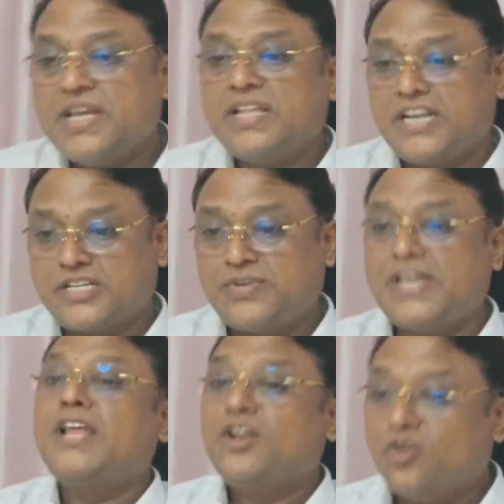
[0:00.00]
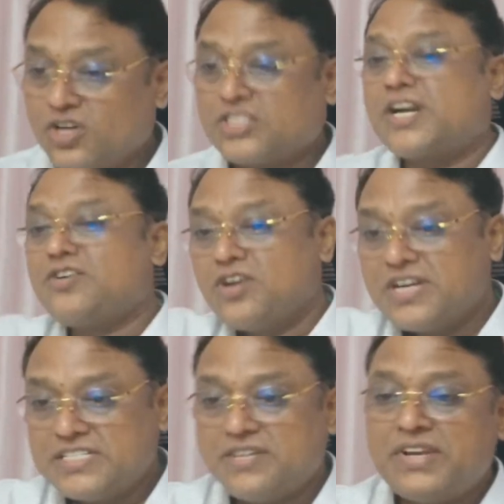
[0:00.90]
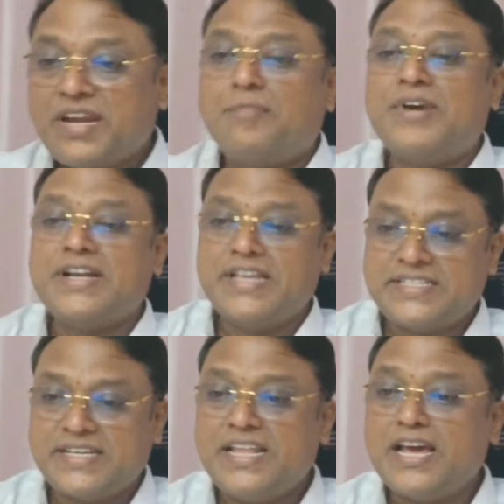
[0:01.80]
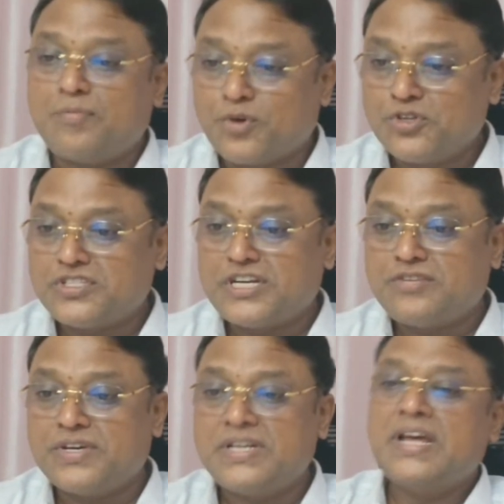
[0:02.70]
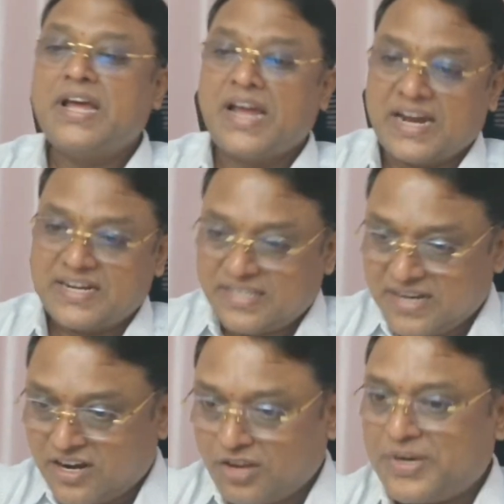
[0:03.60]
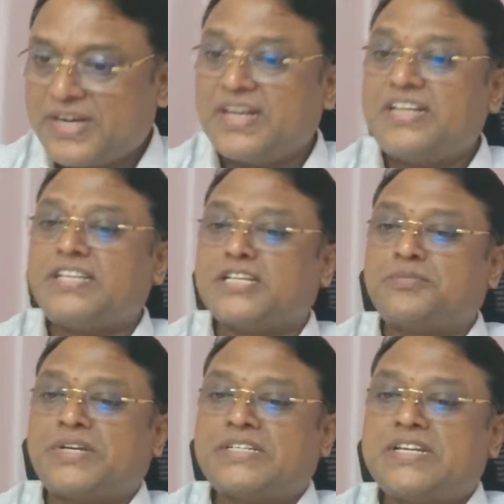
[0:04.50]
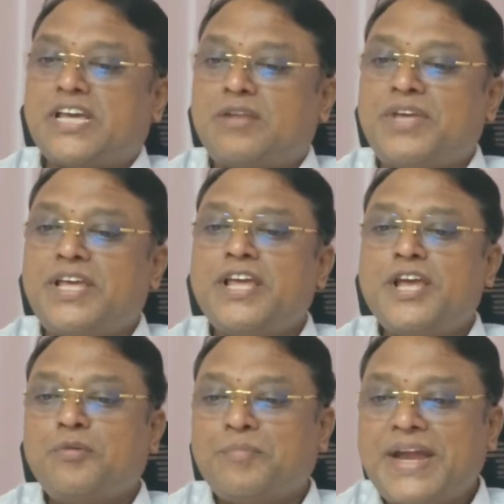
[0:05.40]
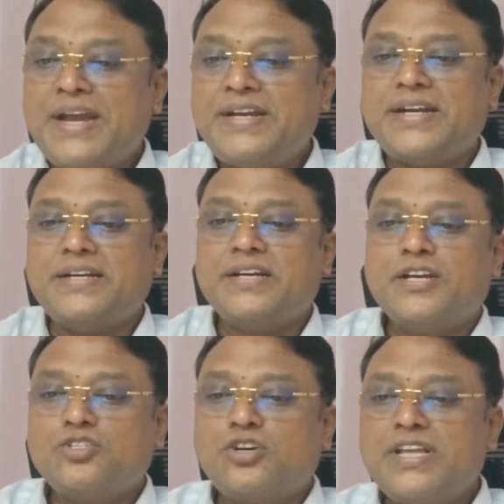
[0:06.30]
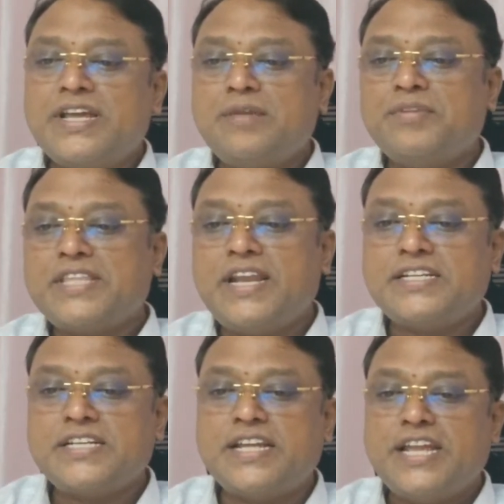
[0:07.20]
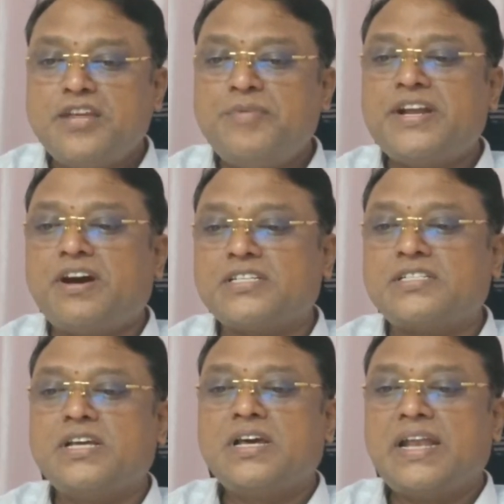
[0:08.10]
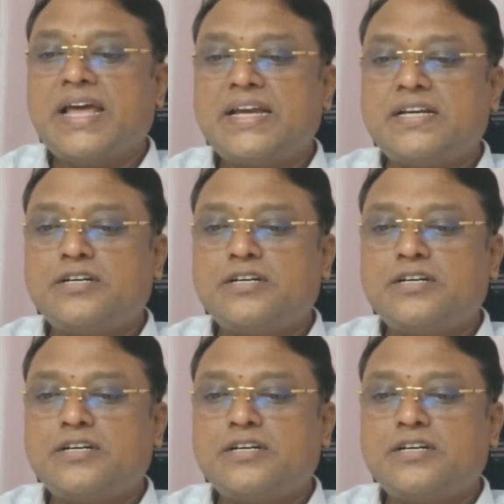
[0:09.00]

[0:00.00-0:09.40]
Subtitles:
That's why locus control region will come and easily approach that one, and then automatically its expression can be maintained. So DNA methylation inhibitors like